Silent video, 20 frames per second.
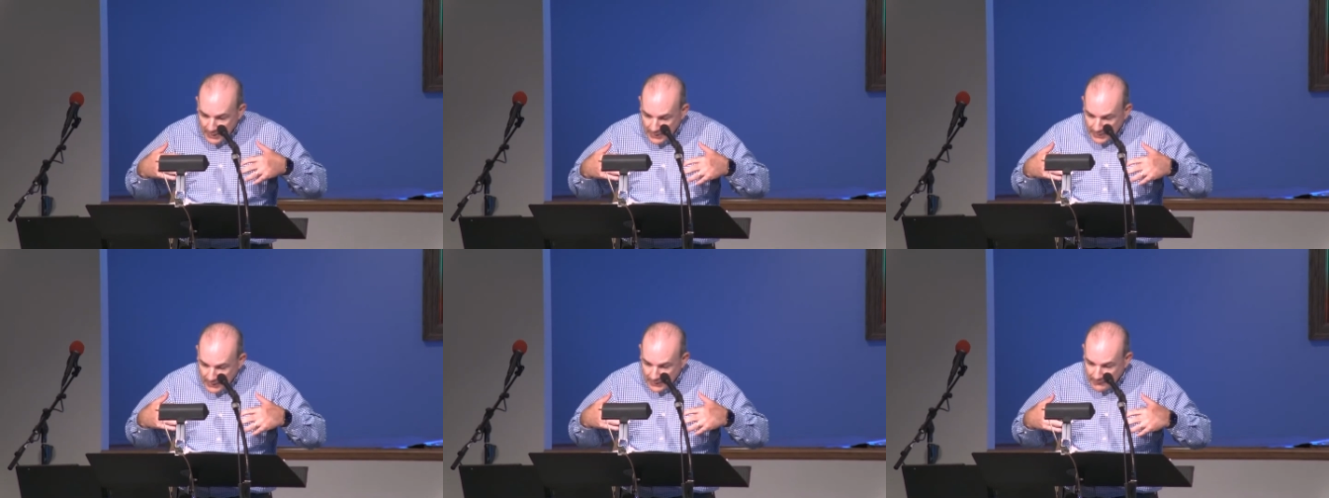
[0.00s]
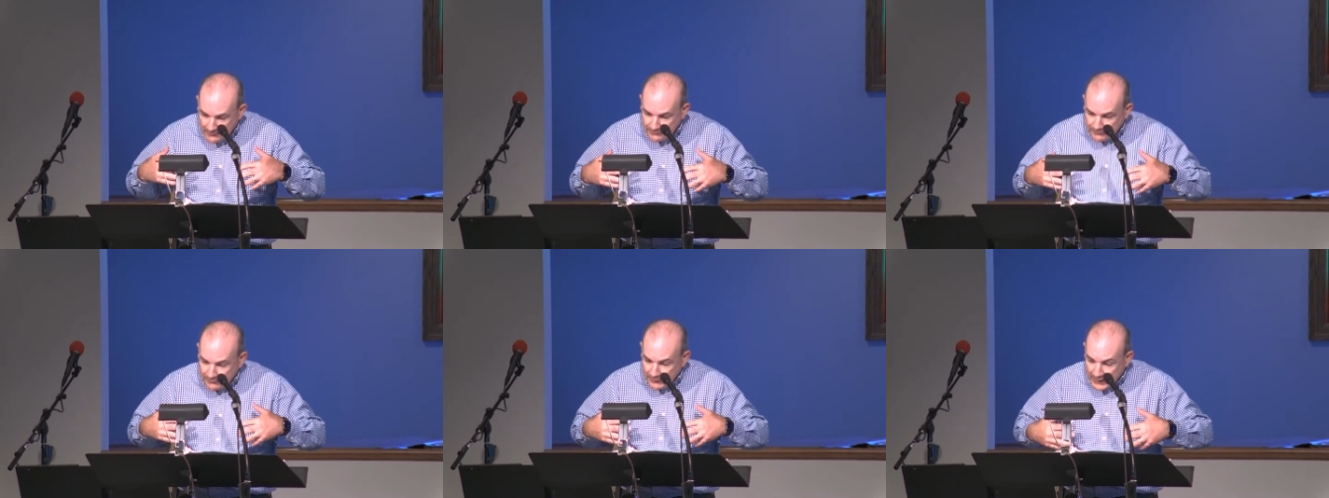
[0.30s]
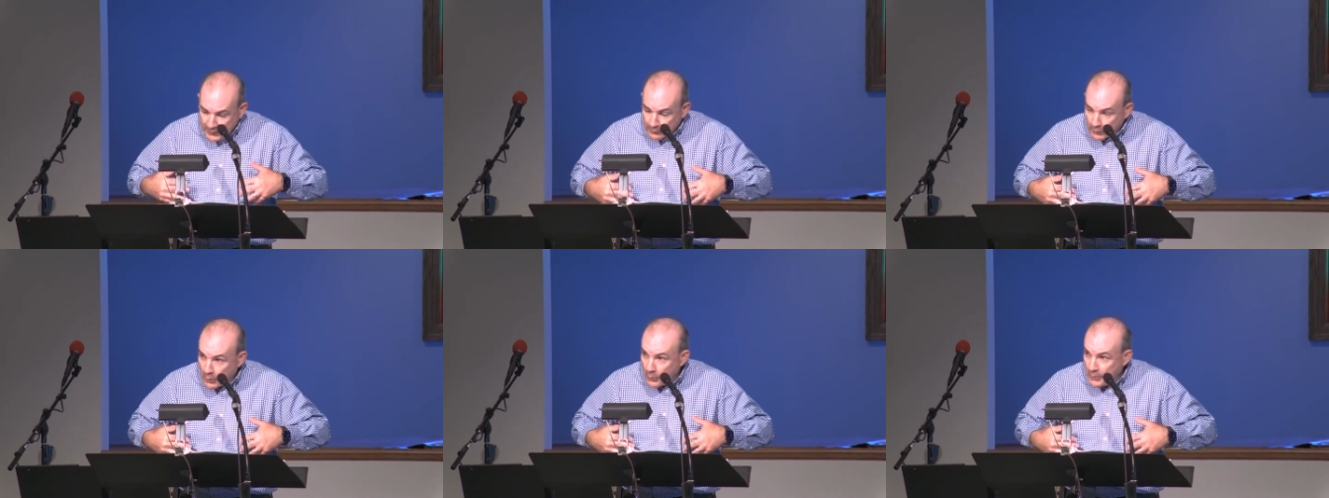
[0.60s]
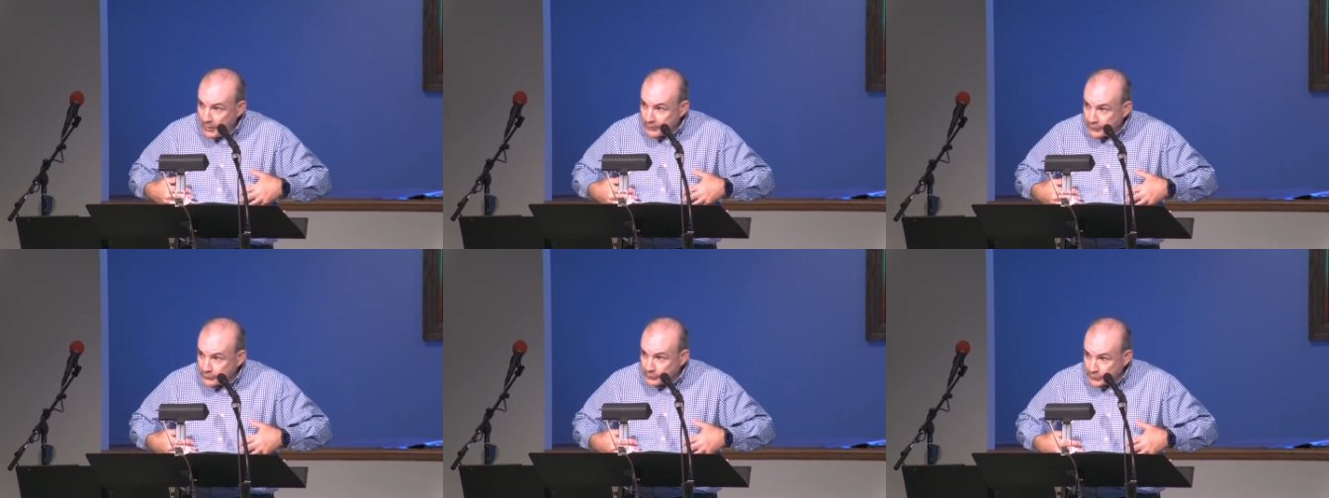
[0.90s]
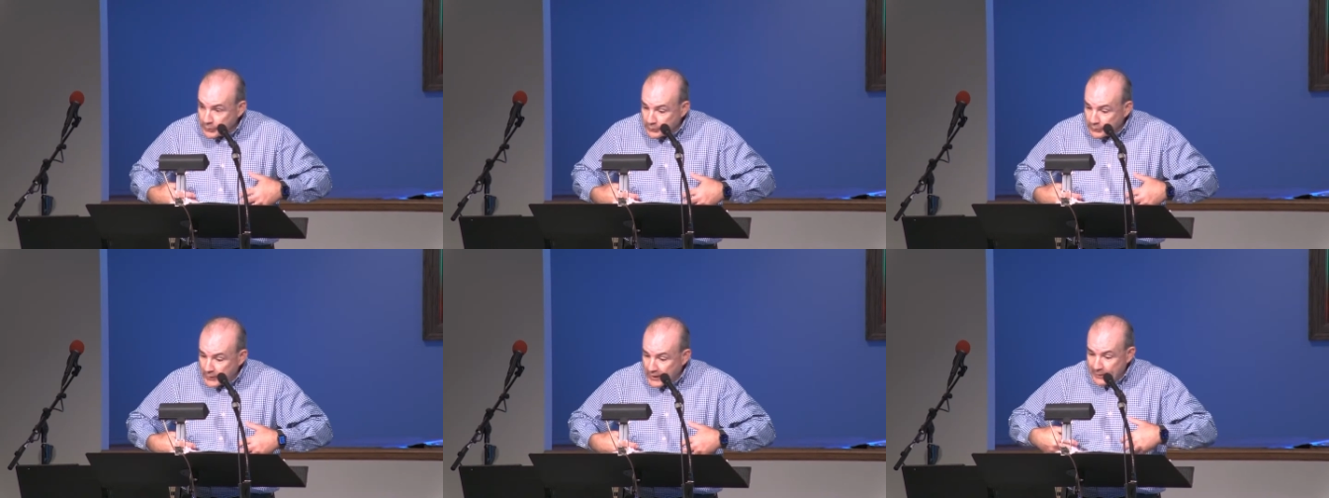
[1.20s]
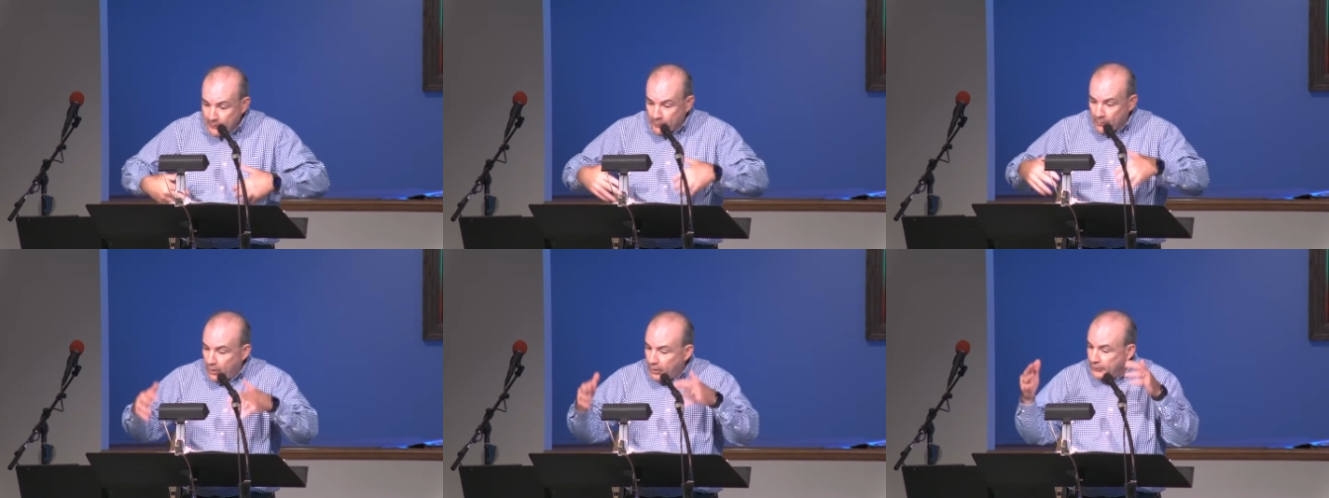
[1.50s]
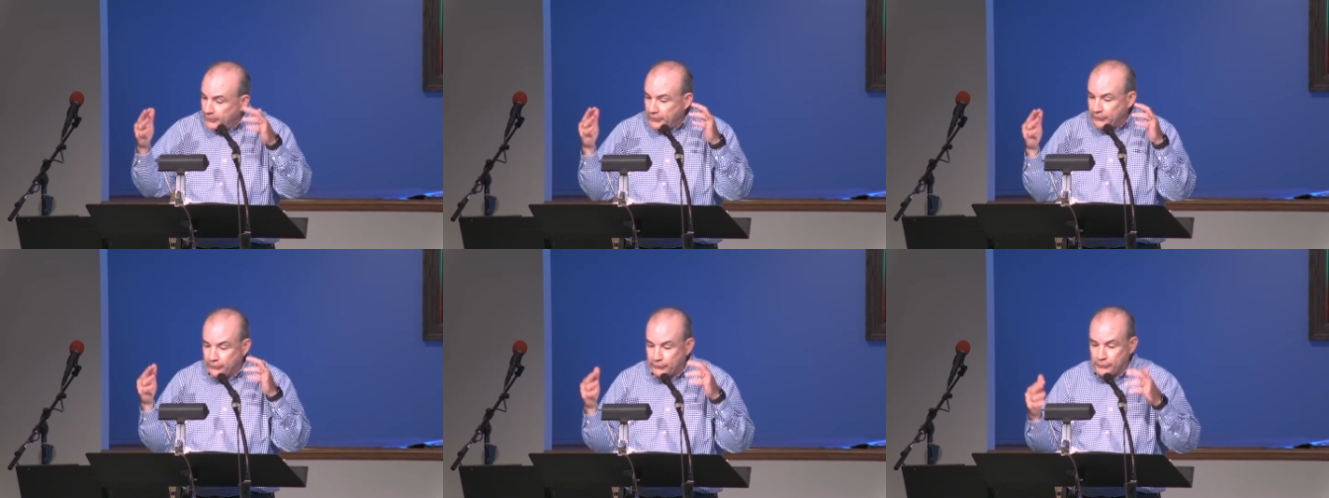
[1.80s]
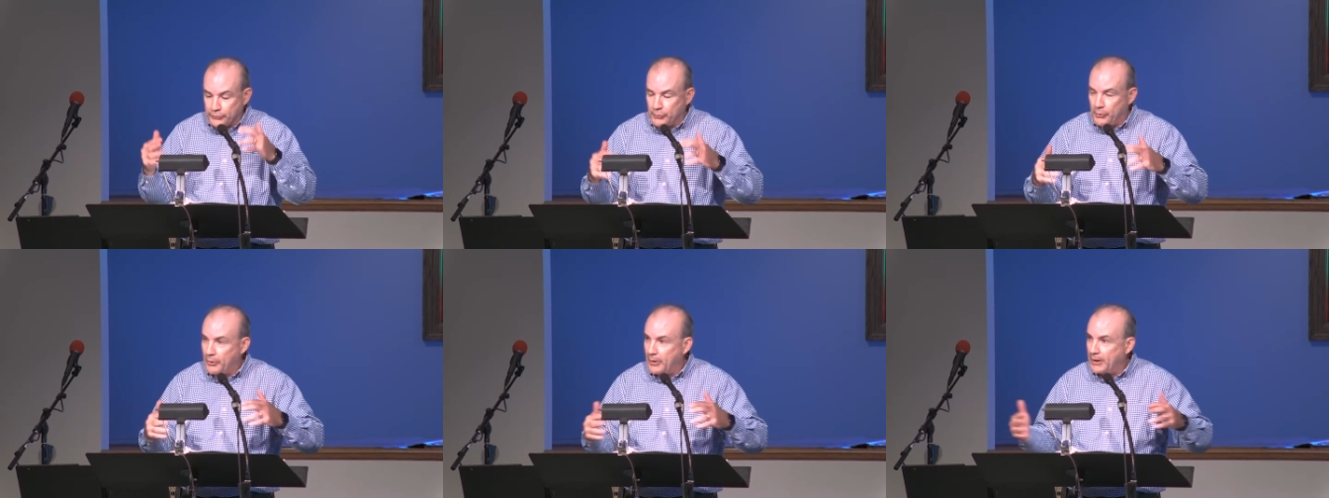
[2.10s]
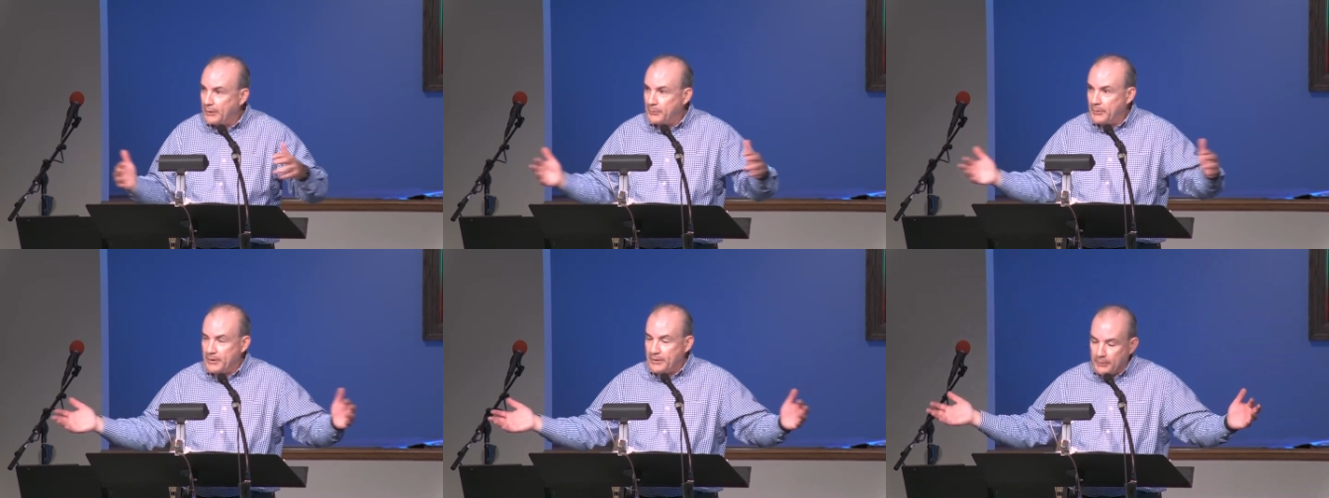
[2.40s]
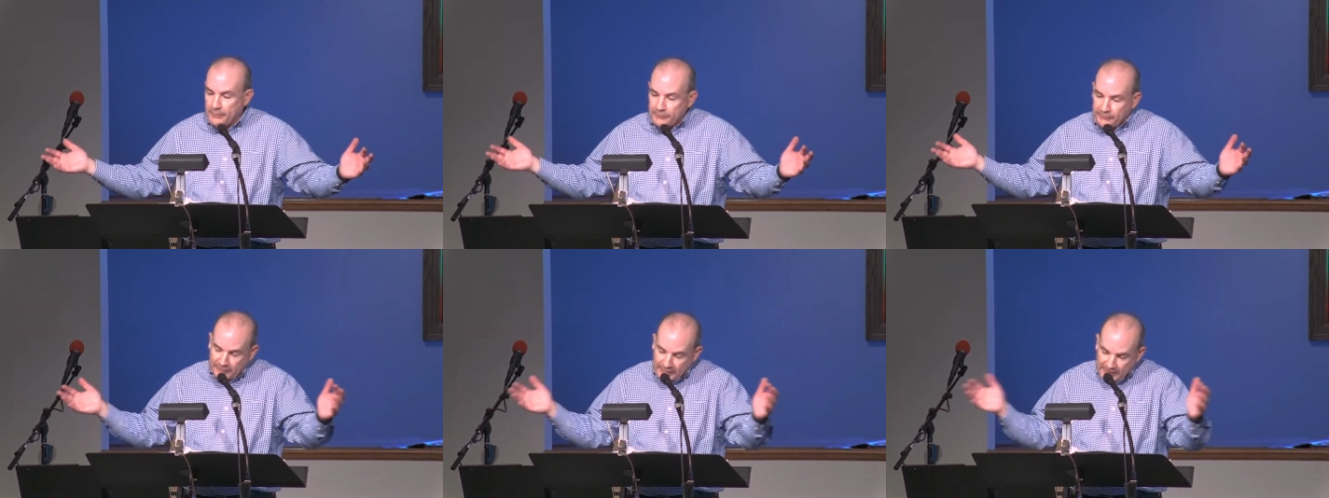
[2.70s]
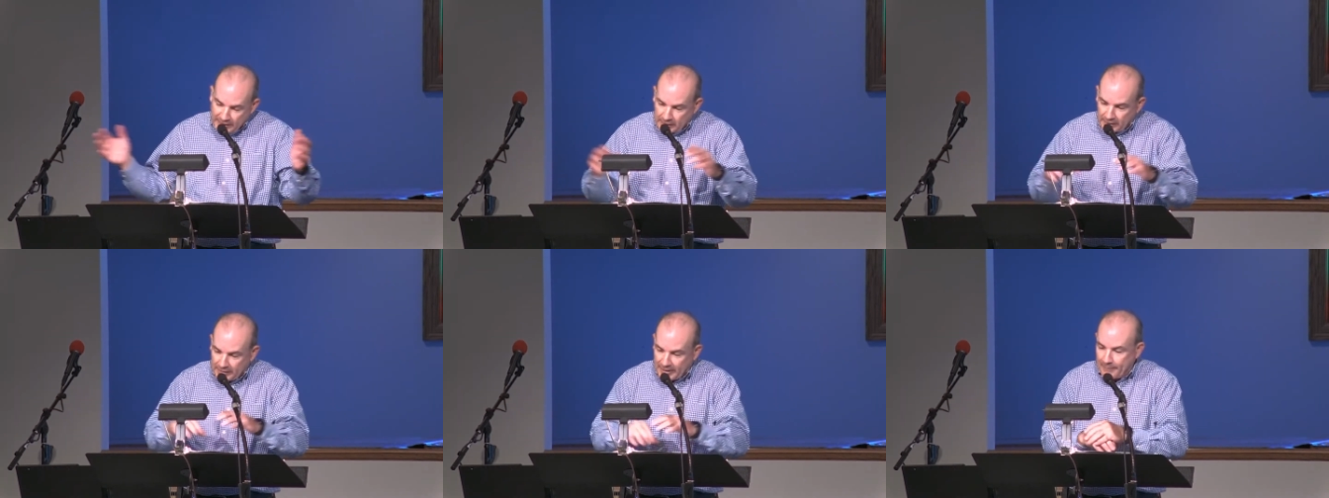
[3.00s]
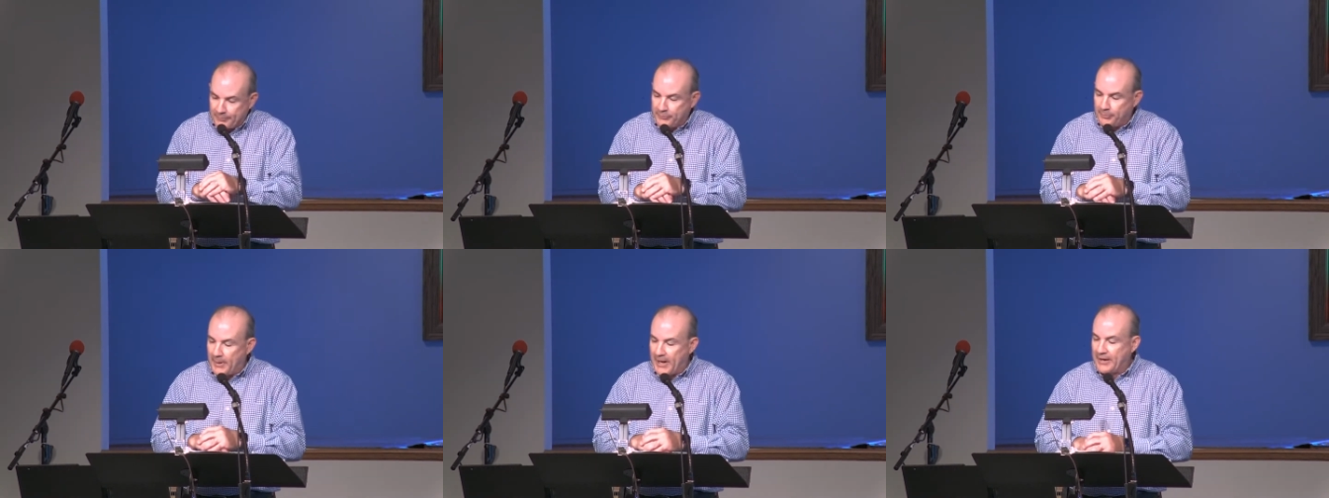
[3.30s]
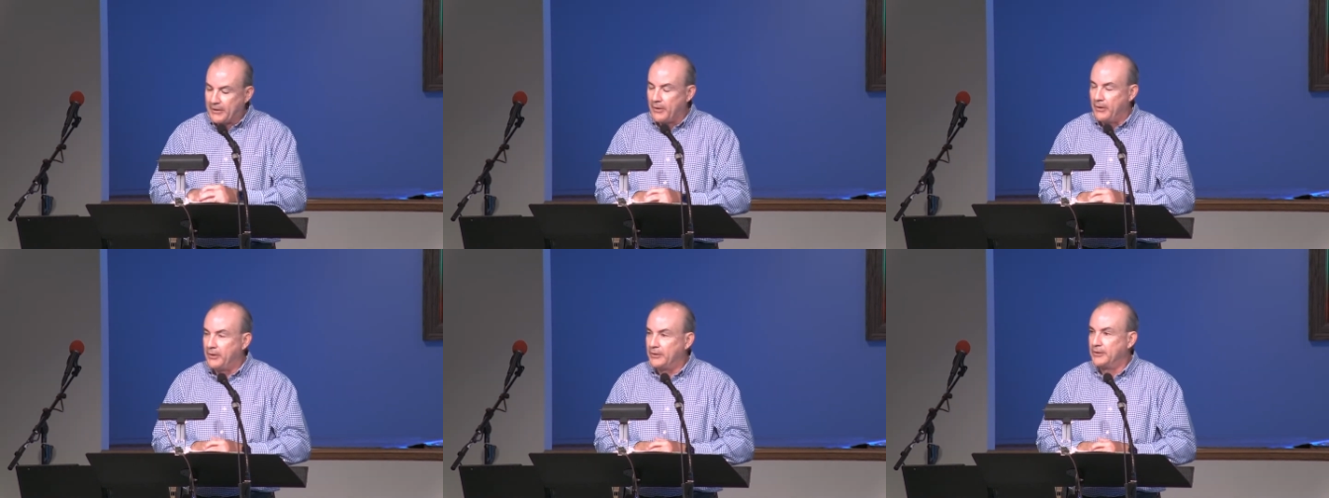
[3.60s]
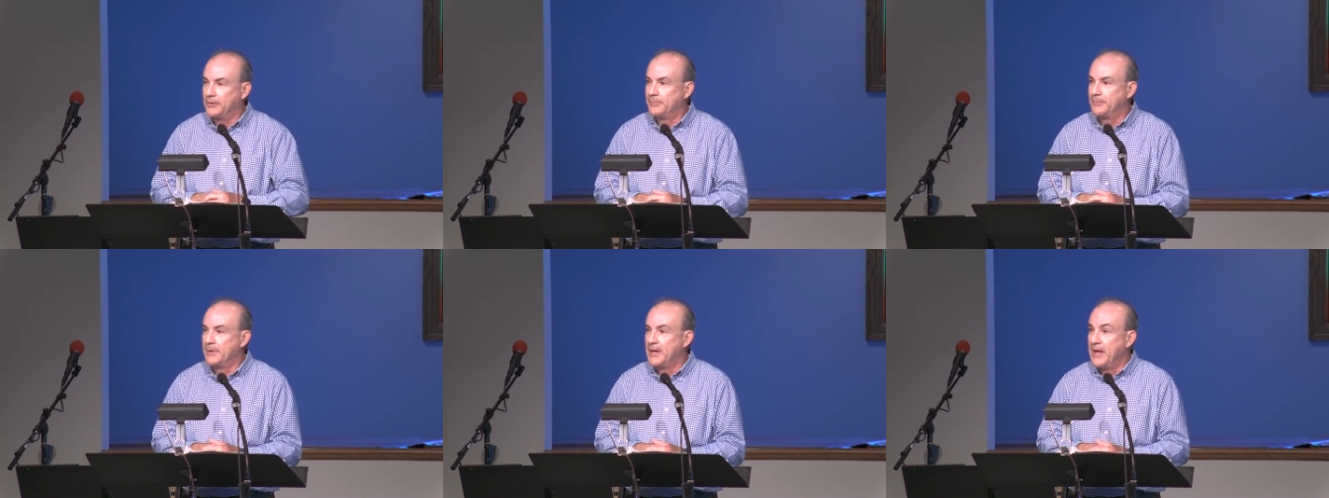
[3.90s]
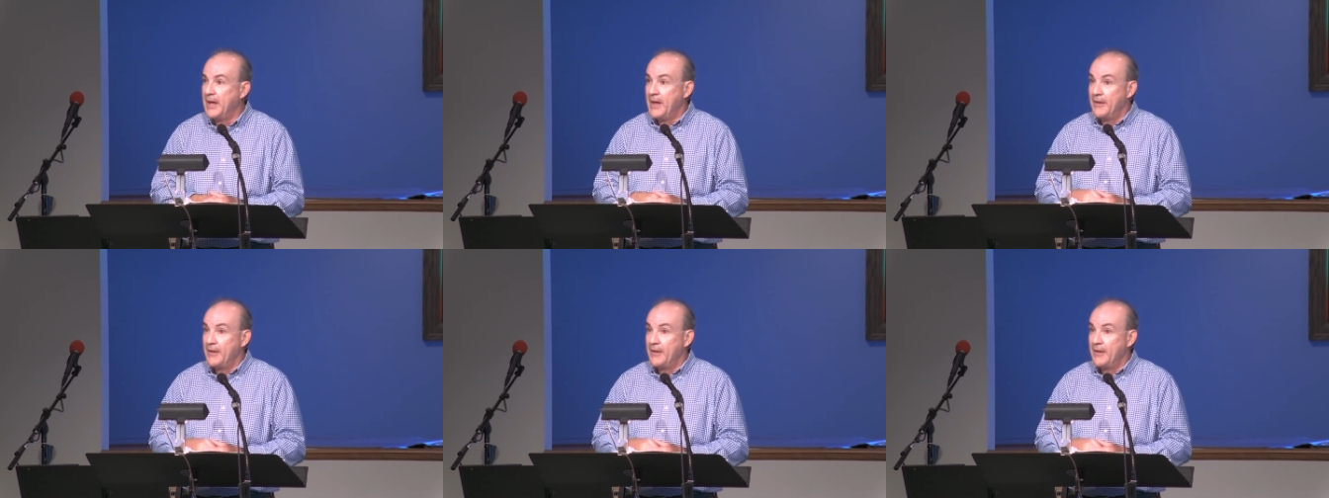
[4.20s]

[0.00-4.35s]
uh, Pharaoh went through, they were all destroyed when the sea collapsed back on them.